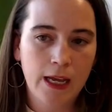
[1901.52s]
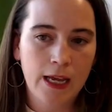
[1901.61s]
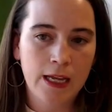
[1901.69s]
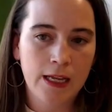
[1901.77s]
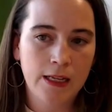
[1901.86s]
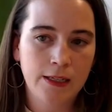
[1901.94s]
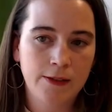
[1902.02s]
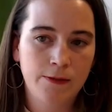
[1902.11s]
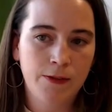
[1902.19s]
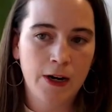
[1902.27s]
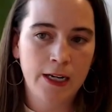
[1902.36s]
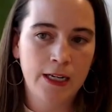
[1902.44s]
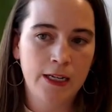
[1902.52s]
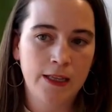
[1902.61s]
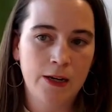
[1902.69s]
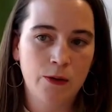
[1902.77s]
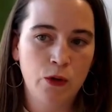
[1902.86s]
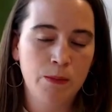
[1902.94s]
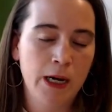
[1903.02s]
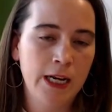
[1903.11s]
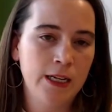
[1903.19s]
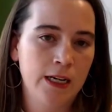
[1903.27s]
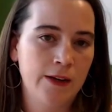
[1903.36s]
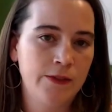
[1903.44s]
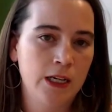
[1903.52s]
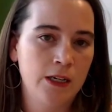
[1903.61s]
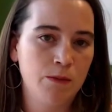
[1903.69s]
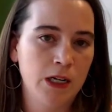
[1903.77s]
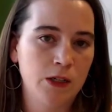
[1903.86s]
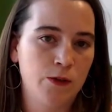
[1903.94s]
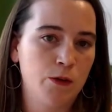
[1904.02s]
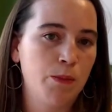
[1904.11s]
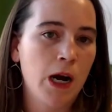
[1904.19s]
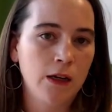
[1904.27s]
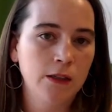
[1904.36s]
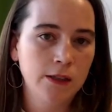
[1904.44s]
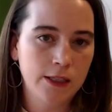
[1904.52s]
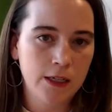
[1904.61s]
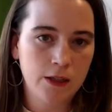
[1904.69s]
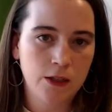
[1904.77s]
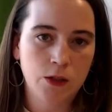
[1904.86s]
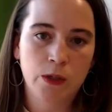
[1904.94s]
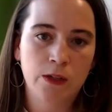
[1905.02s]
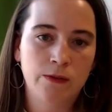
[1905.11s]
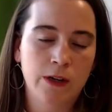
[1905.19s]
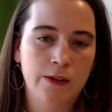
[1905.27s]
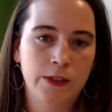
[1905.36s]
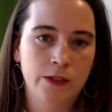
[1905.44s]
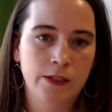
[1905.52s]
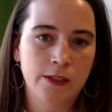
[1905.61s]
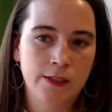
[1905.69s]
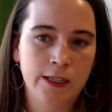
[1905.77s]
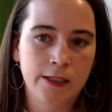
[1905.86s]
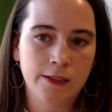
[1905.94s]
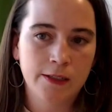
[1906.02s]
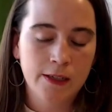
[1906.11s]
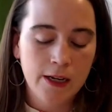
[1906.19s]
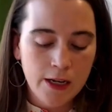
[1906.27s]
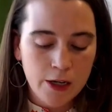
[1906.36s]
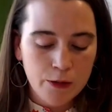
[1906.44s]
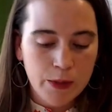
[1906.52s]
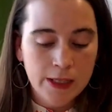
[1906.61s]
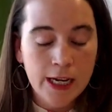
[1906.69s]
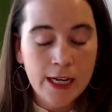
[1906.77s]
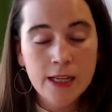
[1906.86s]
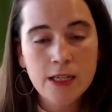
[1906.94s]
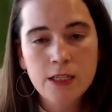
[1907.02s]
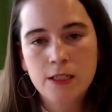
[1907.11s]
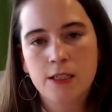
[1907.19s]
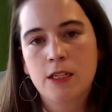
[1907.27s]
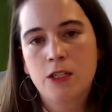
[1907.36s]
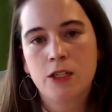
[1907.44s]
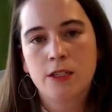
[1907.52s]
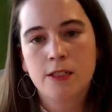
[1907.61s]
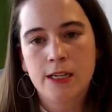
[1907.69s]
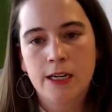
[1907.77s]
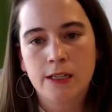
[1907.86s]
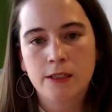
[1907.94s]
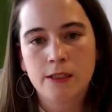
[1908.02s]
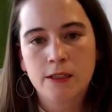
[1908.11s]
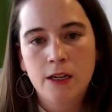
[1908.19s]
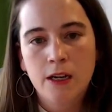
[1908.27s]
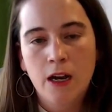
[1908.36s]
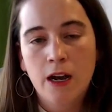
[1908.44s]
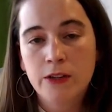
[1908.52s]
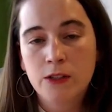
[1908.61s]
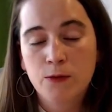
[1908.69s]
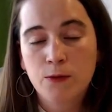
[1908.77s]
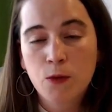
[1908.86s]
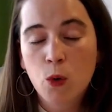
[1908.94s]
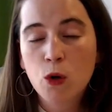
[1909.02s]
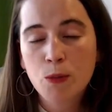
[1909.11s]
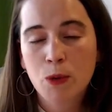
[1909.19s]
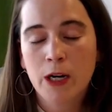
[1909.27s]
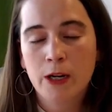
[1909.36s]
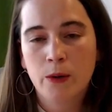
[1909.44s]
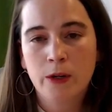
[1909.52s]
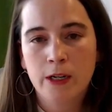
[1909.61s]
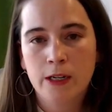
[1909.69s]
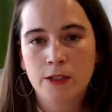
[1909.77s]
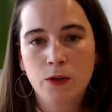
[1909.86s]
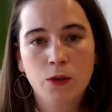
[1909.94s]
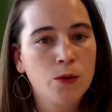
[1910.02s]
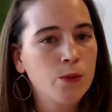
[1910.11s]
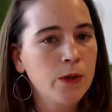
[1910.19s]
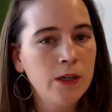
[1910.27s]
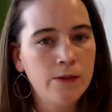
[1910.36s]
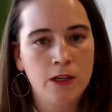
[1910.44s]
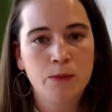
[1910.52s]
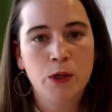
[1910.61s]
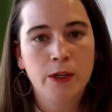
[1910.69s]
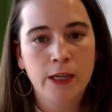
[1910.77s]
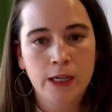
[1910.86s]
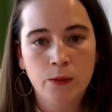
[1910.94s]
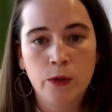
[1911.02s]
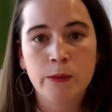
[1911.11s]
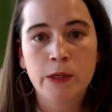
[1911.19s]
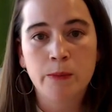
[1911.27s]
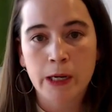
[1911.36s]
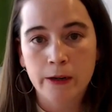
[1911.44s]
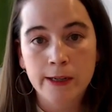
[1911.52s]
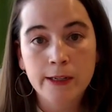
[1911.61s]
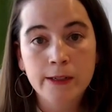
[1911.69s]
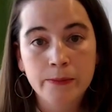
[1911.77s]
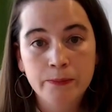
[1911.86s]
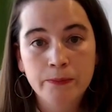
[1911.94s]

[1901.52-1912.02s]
and finding that we might not have done much for policy in the 25 years since, but that legislation says of its 4 priorities, 3 of them are getting women married